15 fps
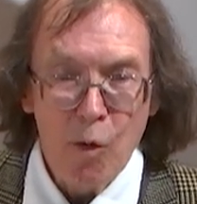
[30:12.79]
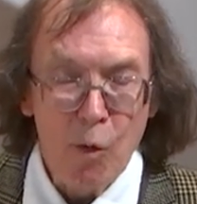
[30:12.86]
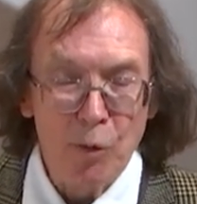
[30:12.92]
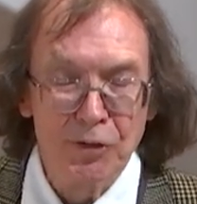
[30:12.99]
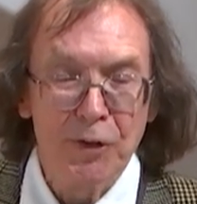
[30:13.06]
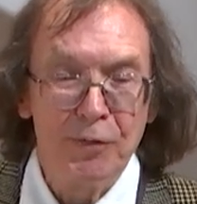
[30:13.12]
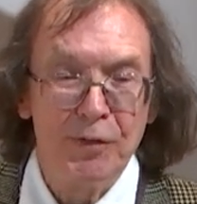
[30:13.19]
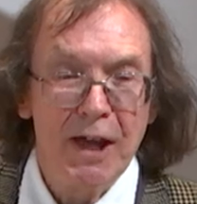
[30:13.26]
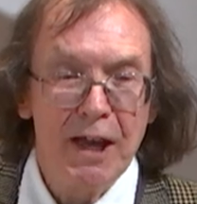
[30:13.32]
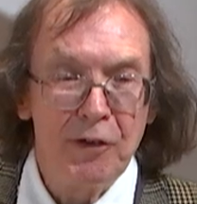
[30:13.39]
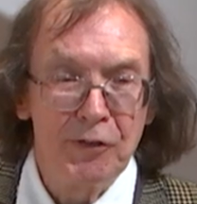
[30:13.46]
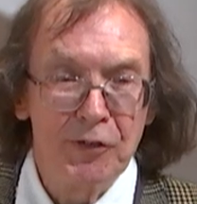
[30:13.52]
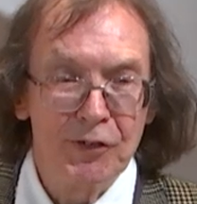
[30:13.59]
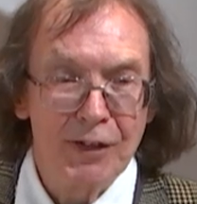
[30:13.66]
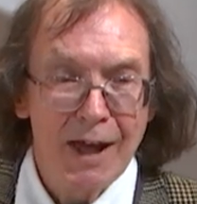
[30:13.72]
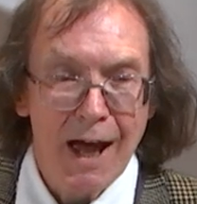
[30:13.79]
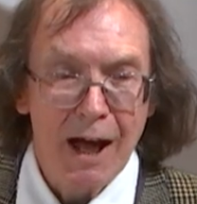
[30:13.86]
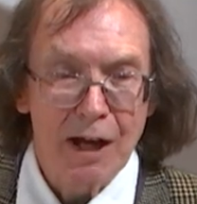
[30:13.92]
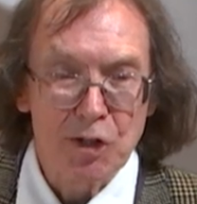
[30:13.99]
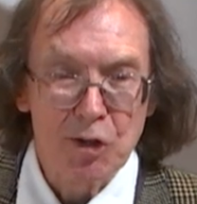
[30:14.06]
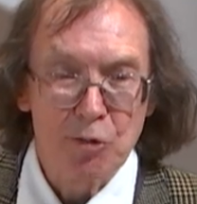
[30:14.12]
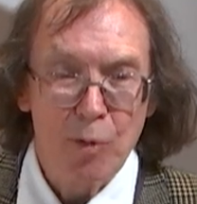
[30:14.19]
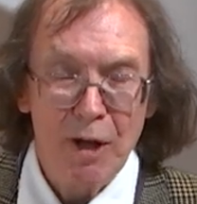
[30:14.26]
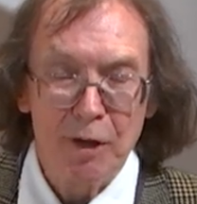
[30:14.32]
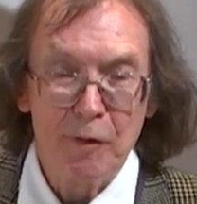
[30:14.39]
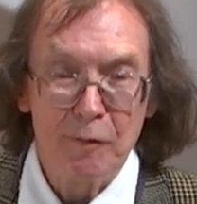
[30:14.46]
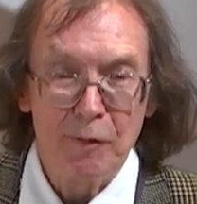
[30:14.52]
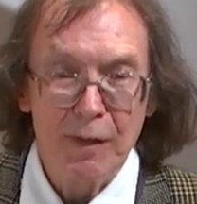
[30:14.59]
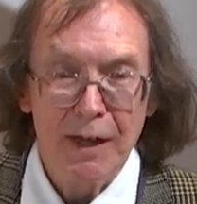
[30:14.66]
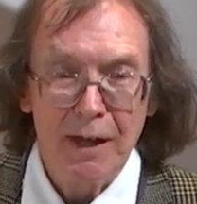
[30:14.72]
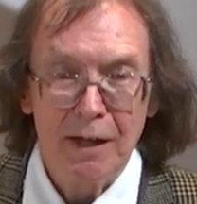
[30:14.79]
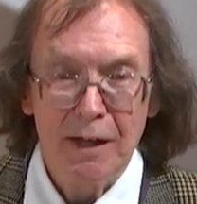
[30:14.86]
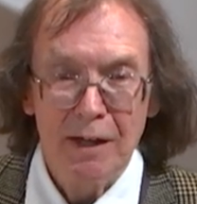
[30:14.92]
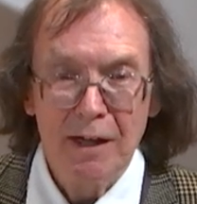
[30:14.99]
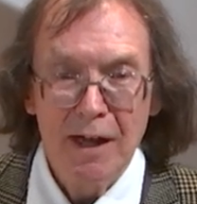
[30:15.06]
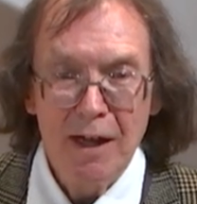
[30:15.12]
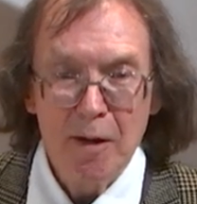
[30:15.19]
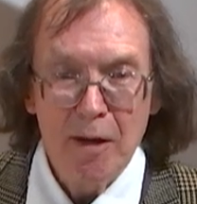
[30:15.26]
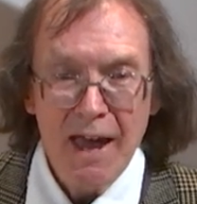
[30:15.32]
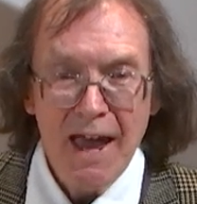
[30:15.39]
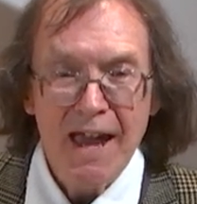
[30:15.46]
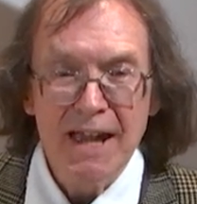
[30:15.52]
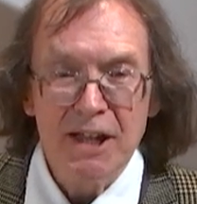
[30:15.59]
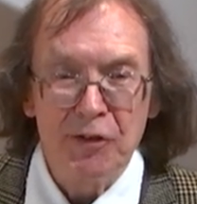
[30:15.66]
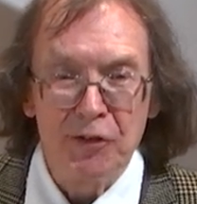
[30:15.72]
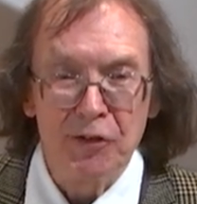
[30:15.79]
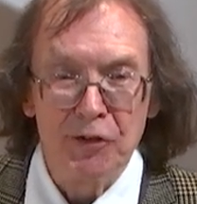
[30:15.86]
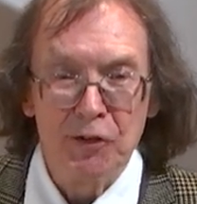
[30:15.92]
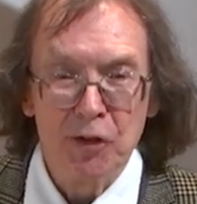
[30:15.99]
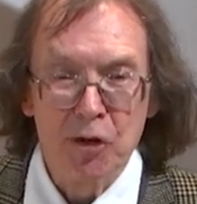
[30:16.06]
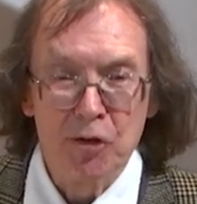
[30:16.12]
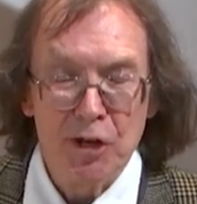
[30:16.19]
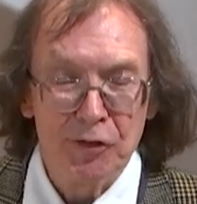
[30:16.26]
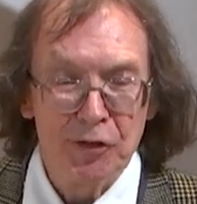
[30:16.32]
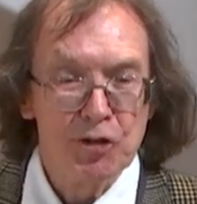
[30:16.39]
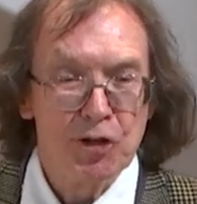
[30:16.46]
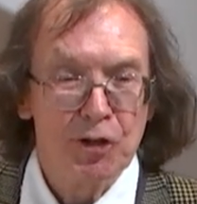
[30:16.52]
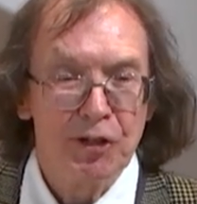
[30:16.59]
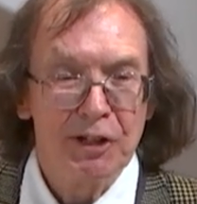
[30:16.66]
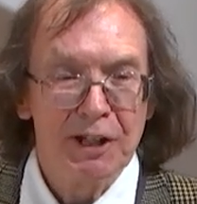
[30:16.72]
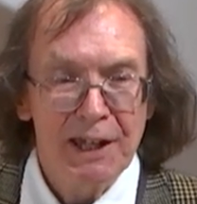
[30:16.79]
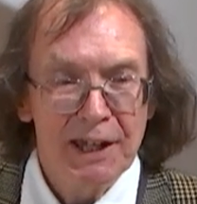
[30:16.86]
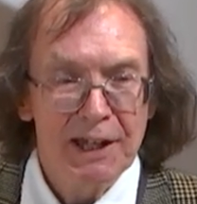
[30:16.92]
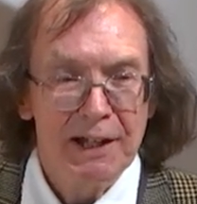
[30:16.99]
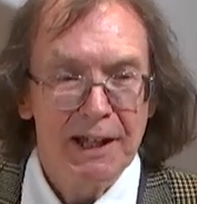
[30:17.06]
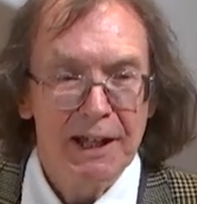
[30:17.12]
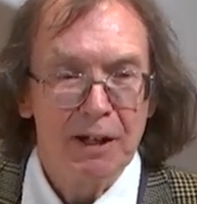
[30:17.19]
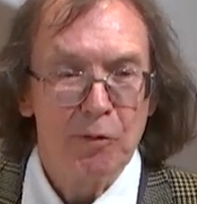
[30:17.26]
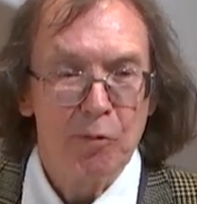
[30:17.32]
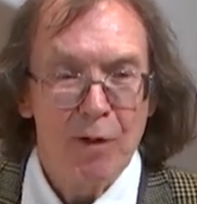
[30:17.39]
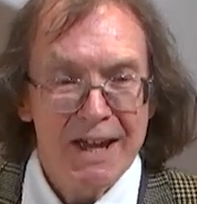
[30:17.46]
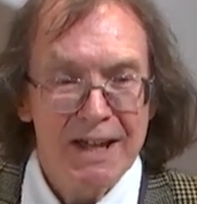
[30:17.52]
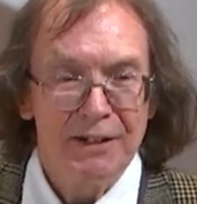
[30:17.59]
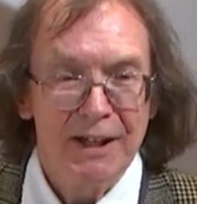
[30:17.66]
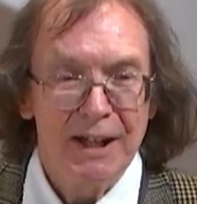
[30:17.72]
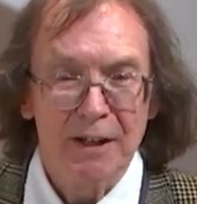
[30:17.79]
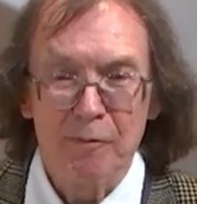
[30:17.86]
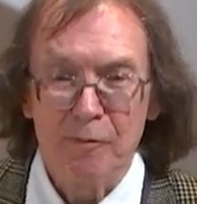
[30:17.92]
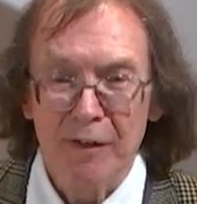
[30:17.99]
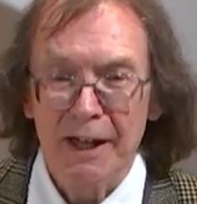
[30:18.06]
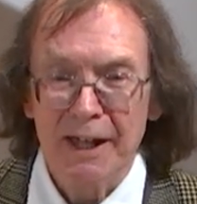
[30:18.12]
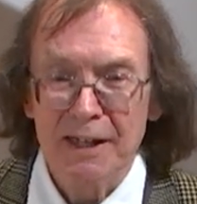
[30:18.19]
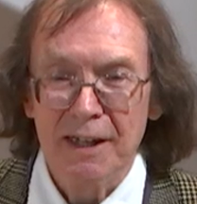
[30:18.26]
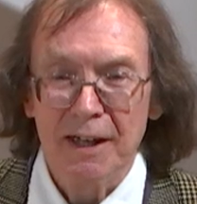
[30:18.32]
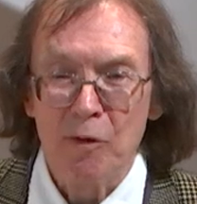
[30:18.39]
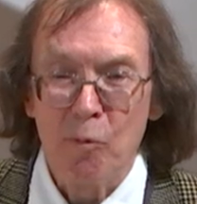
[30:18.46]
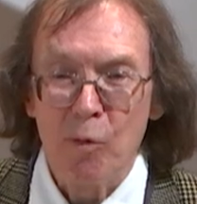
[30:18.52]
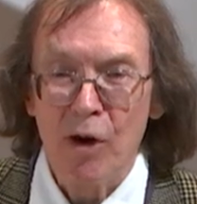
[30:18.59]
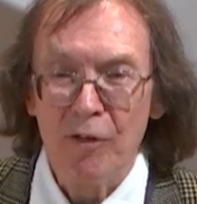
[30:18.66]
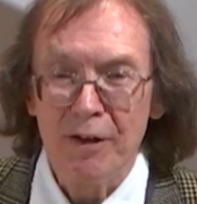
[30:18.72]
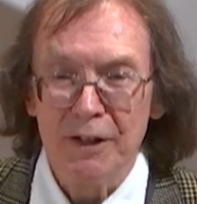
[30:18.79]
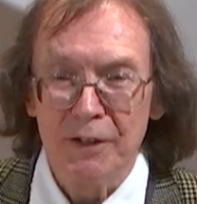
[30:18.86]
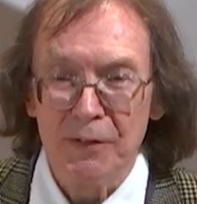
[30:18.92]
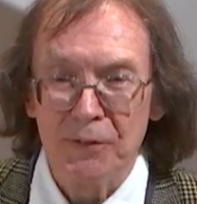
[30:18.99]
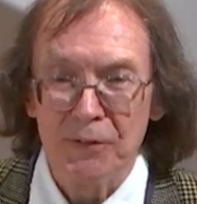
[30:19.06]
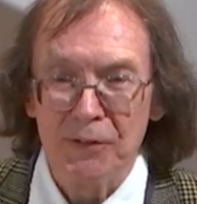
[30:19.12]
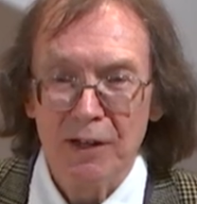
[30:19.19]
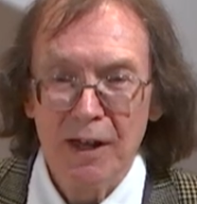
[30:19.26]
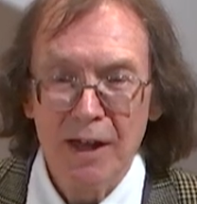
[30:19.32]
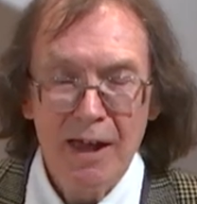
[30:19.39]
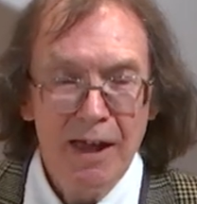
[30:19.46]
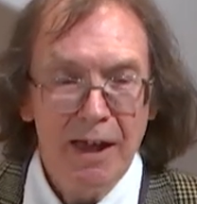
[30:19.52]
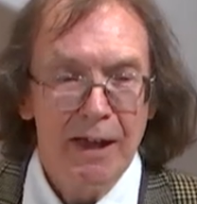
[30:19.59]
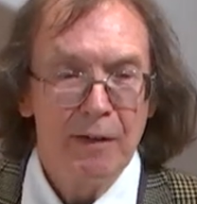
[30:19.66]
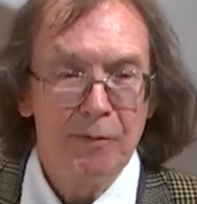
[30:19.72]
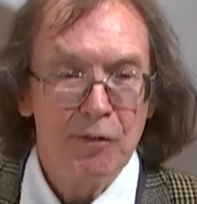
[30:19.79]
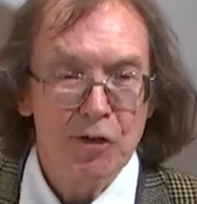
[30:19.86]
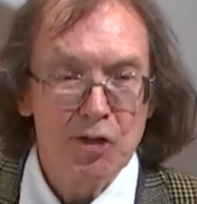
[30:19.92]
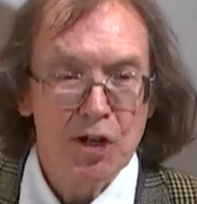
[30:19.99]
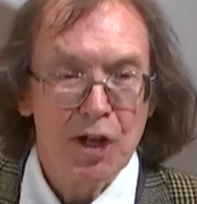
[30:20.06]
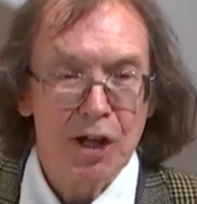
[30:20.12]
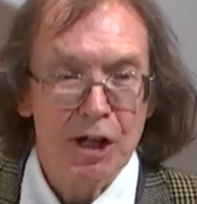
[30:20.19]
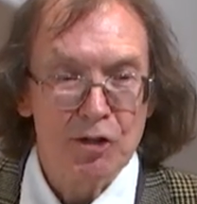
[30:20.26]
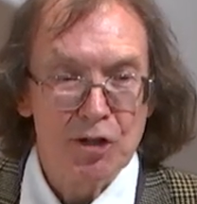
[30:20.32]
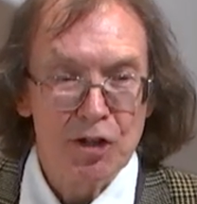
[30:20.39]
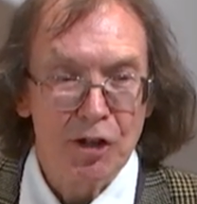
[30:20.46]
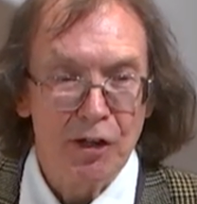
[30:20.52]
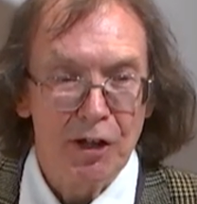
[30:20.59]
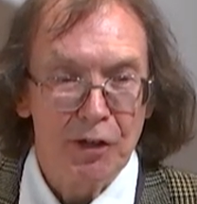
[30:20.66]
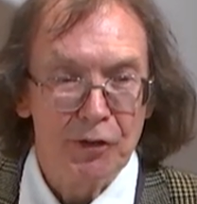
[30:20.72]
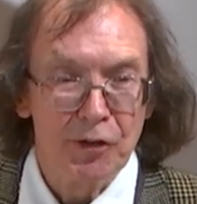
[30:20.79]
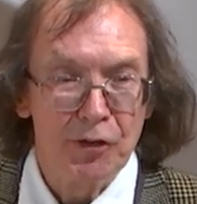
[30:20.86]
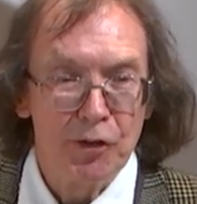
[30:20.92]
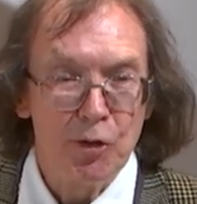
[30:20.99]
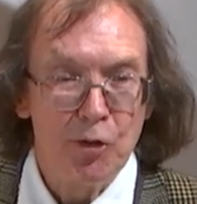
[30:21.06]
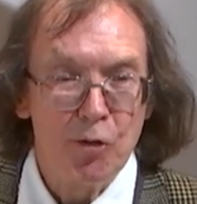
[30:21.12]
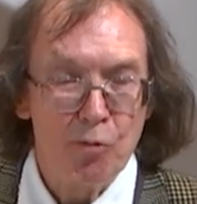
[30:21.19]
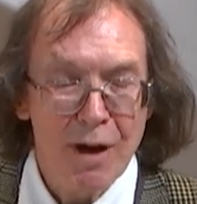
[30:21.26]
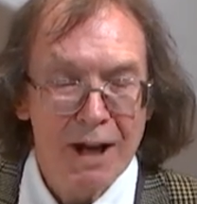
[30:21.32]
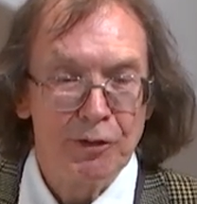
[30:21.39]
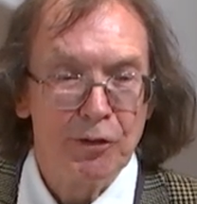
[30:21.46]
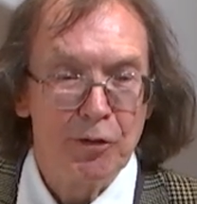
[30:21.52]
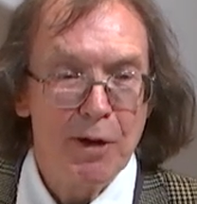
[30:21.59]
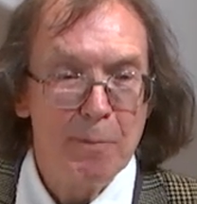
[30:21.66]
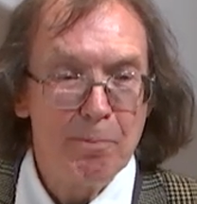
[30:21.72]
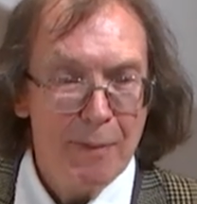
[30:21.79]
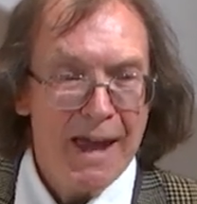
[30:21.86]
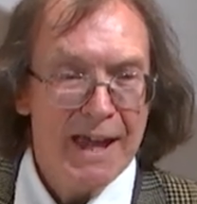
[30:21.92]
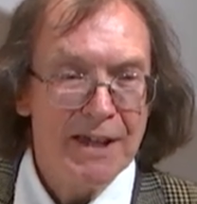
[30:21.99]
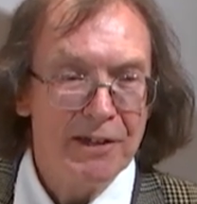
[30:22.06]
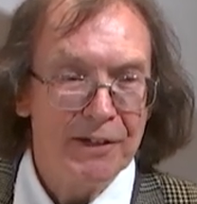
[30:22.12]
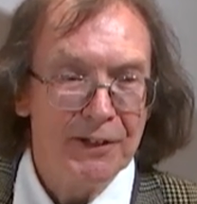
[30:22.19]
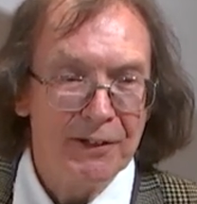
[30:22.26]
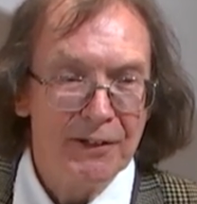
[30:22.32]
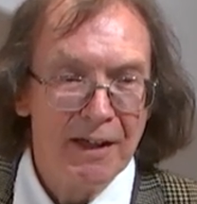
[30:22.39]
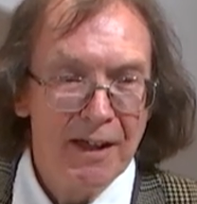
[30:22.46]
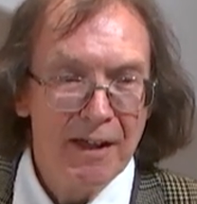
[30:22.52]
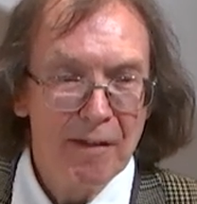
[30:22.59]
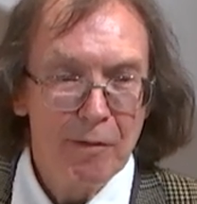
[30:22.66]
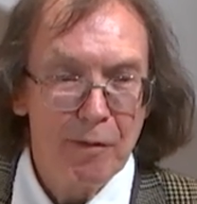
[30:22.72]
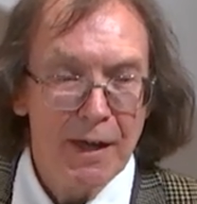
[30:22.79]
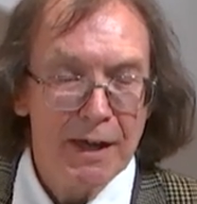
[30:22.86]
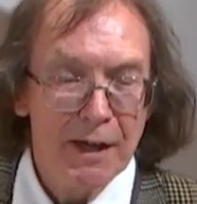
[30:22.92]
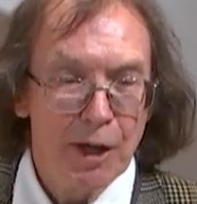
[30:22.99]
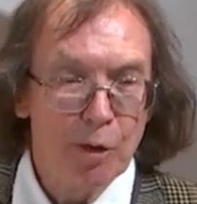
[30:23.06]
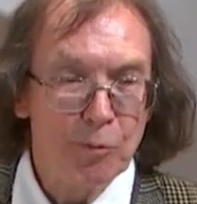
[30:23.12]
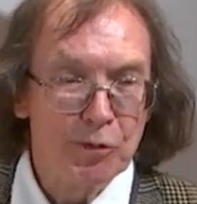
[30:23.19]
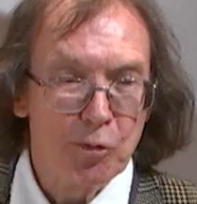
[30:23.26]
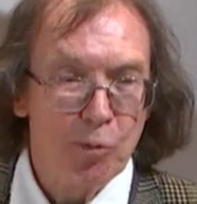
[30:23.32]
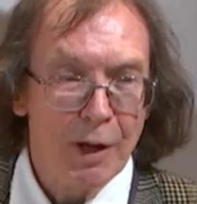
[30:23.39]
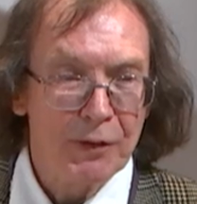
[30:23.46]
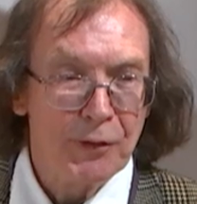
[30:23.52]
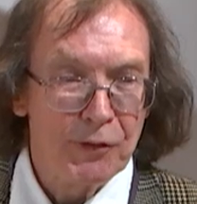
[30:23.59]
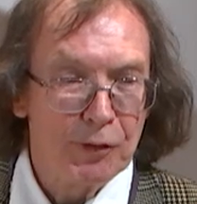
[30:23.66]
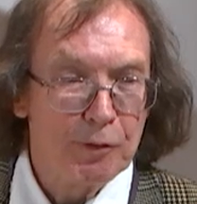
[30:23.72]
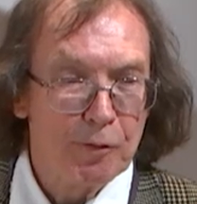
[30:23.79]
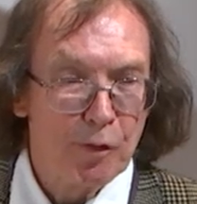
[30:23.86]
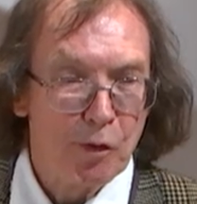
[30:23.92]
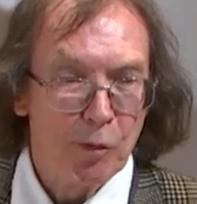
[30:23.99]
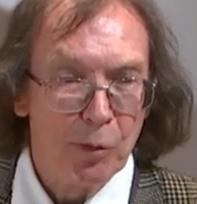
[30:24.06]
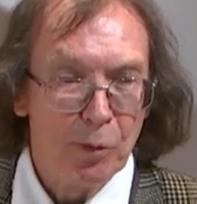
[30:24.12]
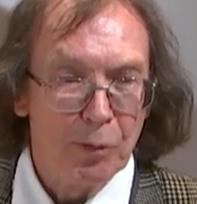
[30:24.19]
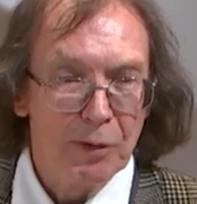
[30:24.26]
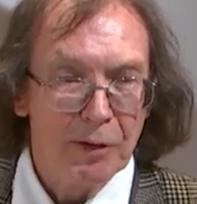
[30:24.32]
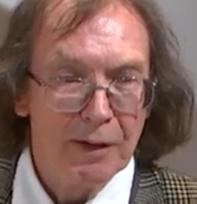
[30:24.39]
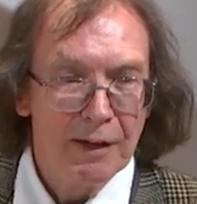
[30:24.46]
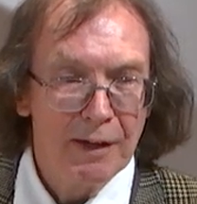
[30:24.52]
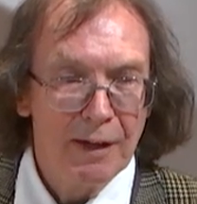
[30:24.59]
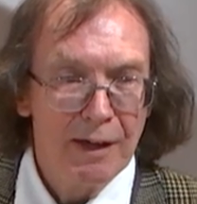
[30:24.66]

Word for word: Or did they stash one of their ace Christian killing, raiding Viking warriors in the churchyard to render it pagan, they hoped once and for all?